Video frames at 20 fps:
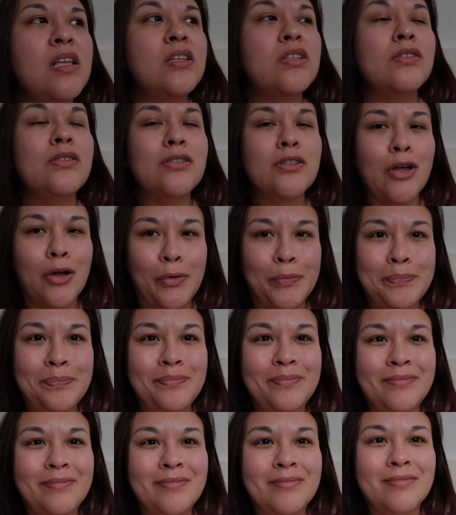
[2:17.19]
So
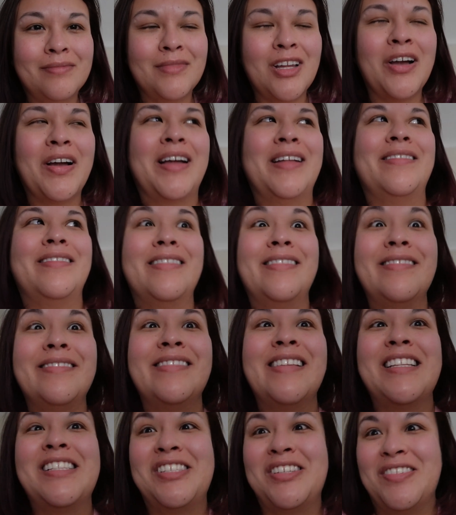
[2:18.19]
okay,
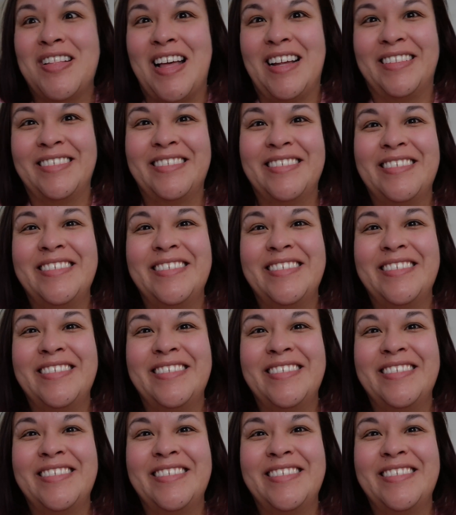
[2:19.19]
let's do it.